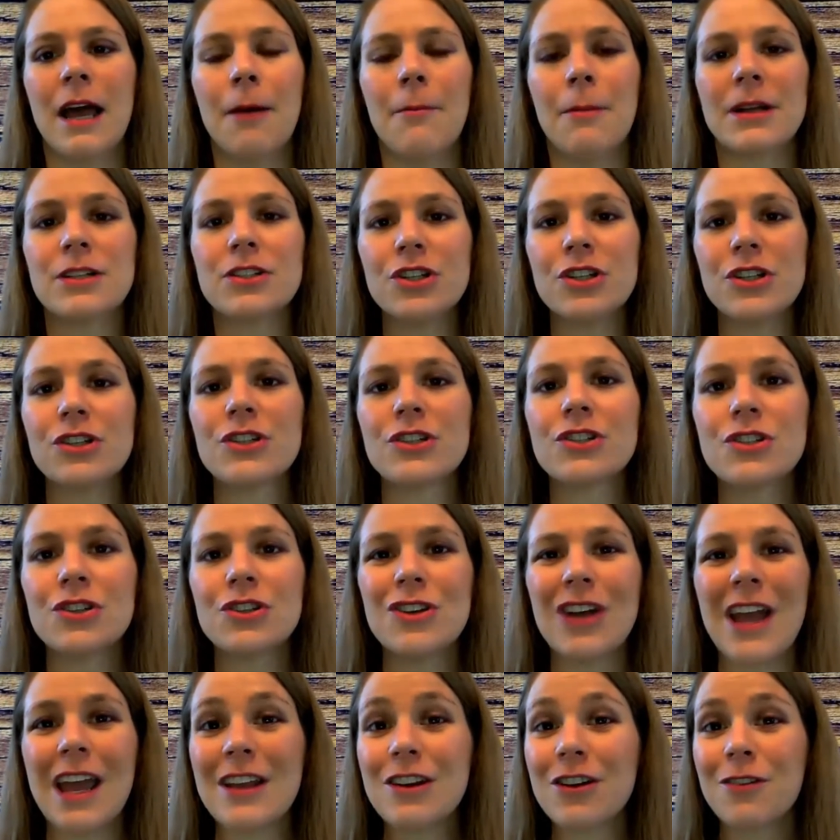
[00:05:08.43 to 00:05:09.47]
But due
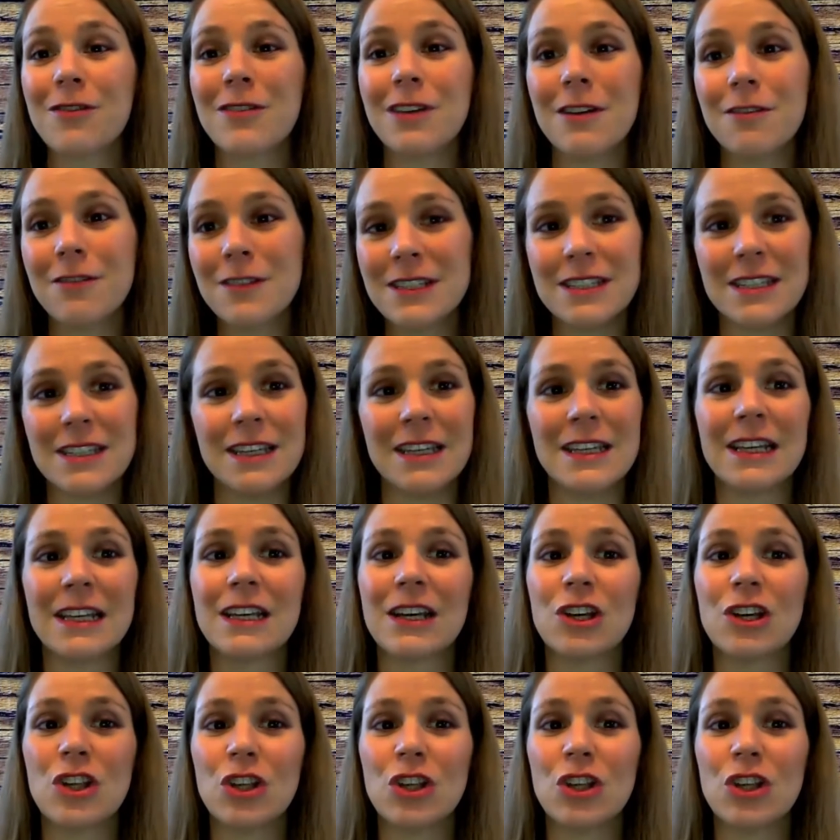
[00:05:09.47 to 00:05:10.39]
to end of year fatigue,